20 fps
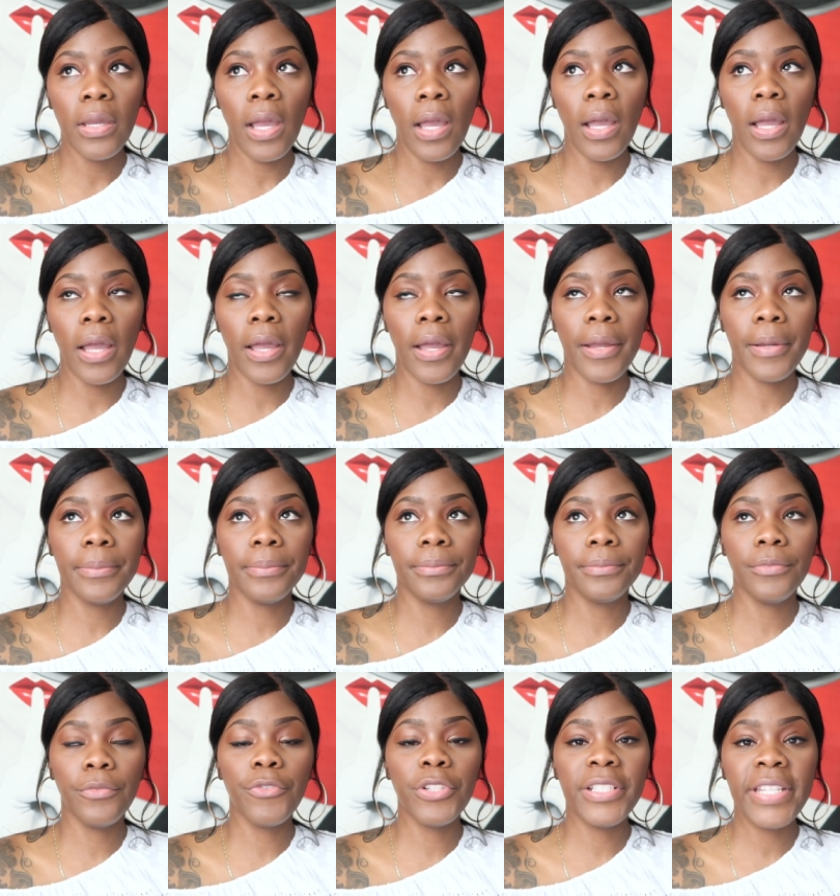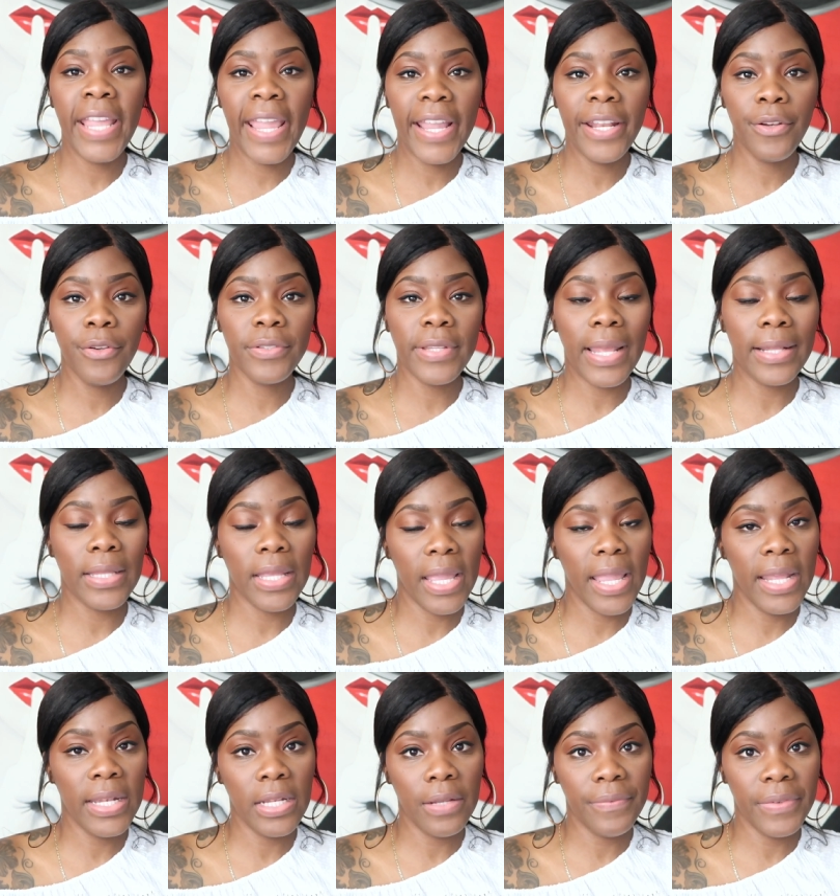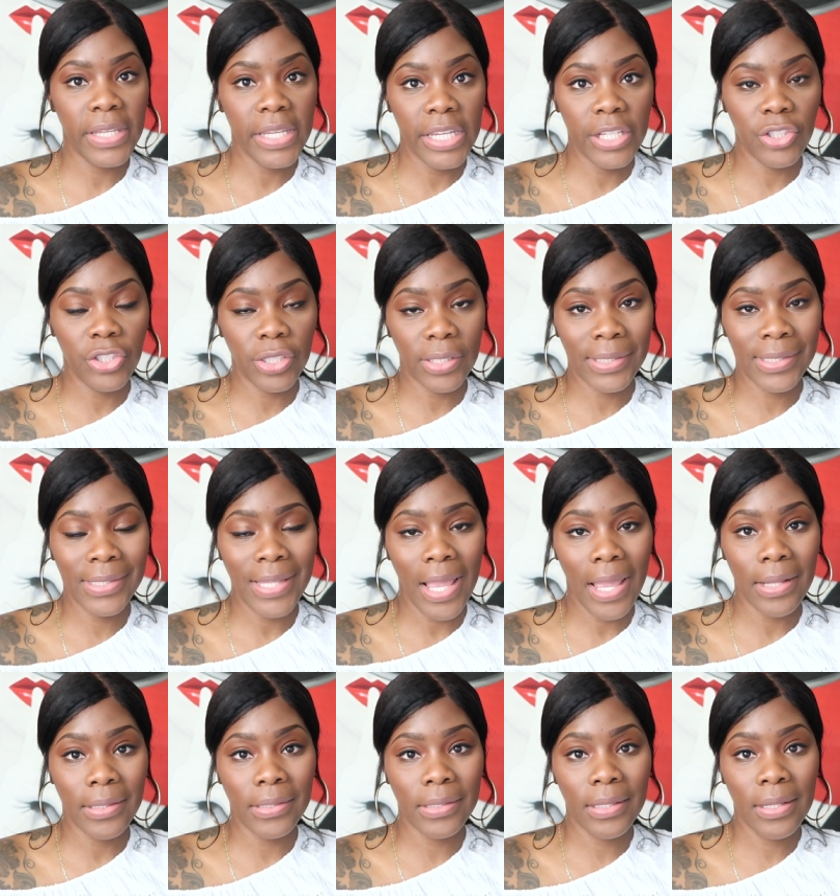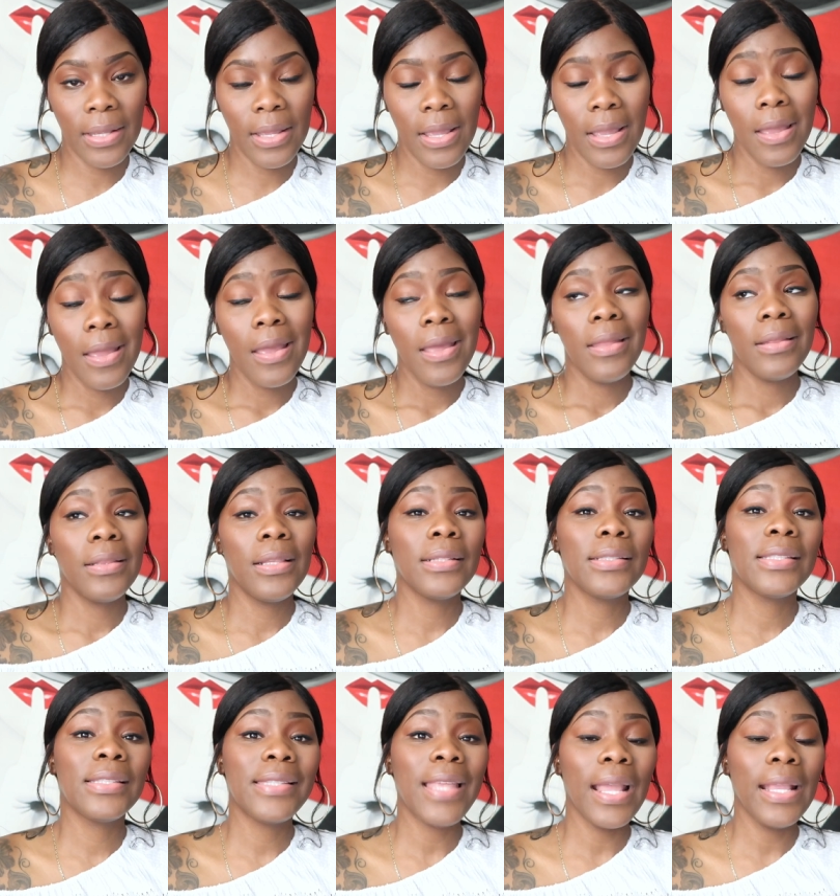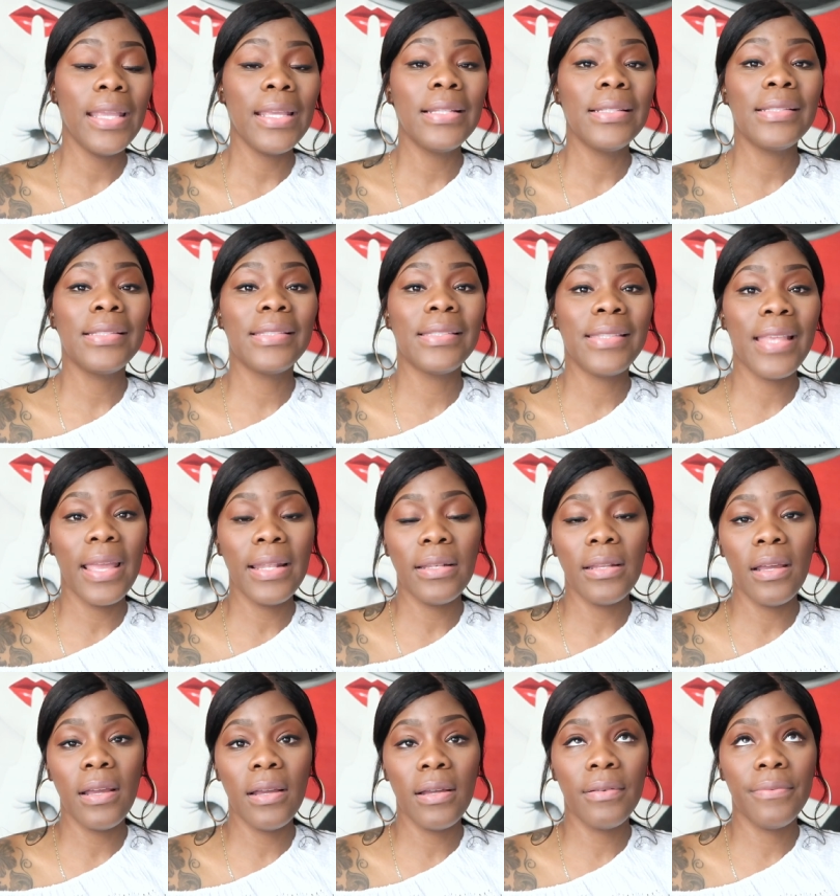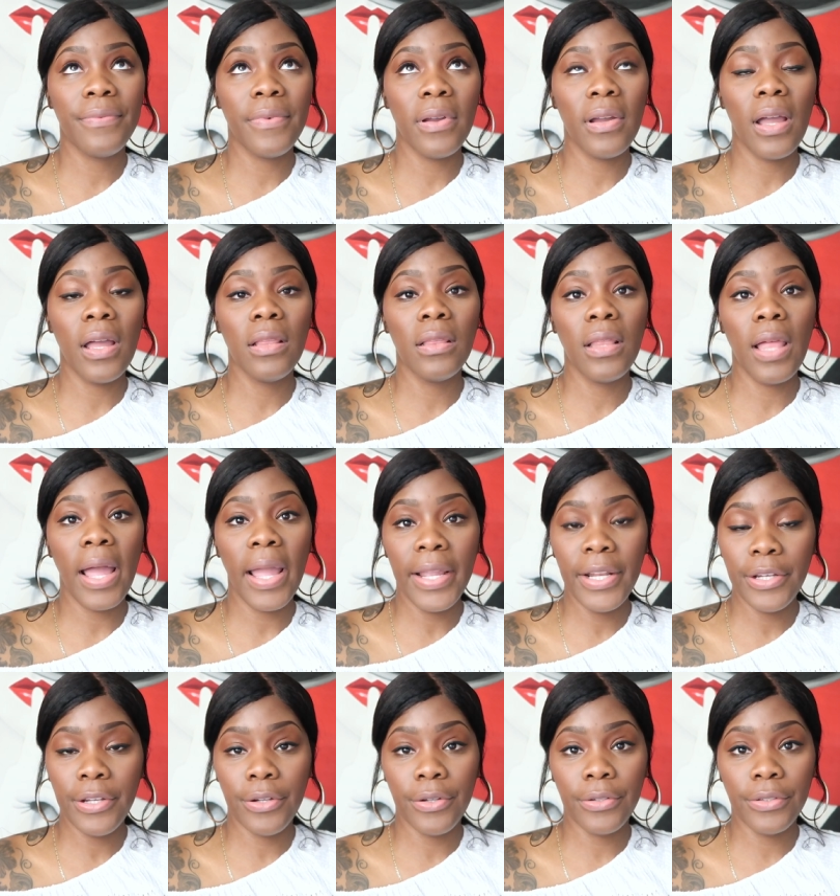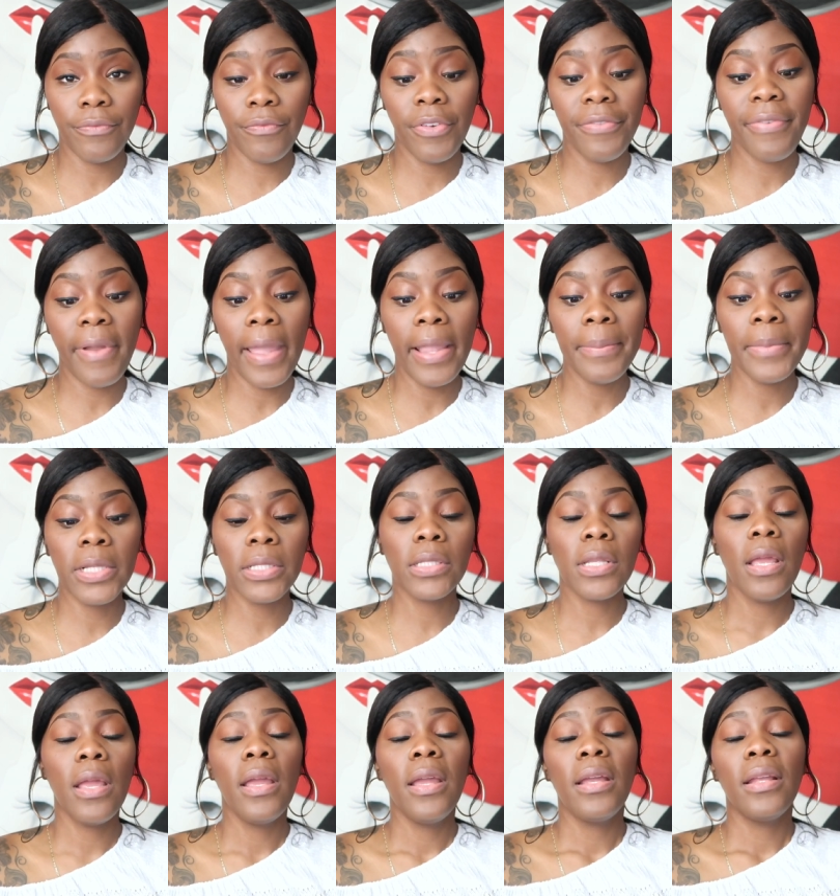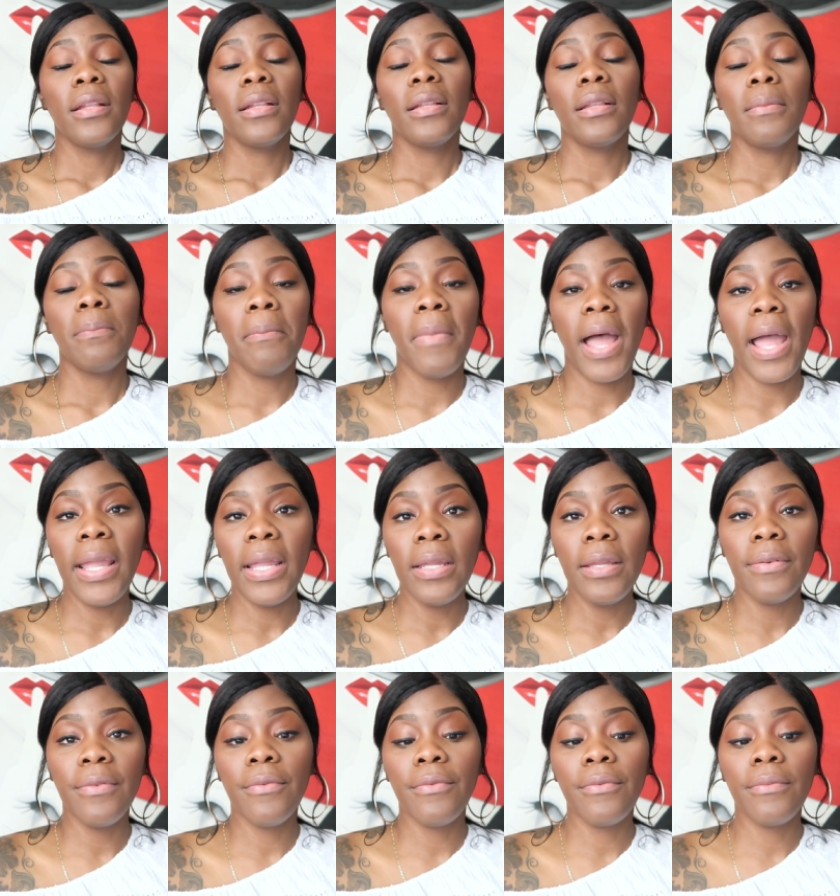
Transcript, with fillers: um, retainers at the end of each set. The second set of aligners, refinements, my